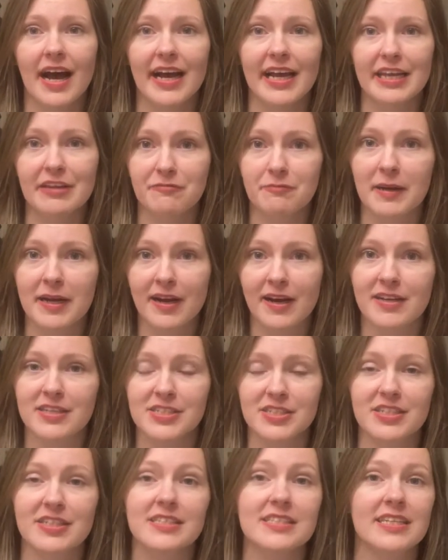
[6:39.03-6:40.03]
If my car's
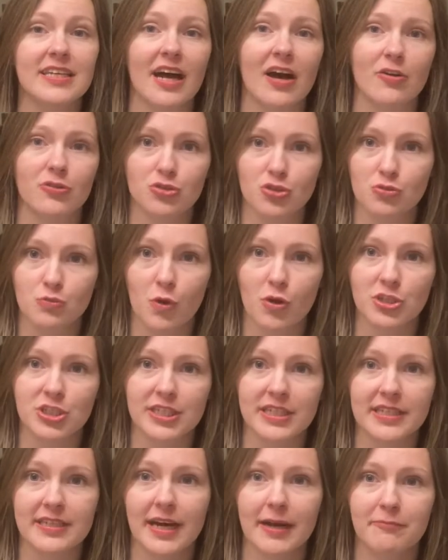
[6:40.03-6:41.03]
dirty, I'll just wash it.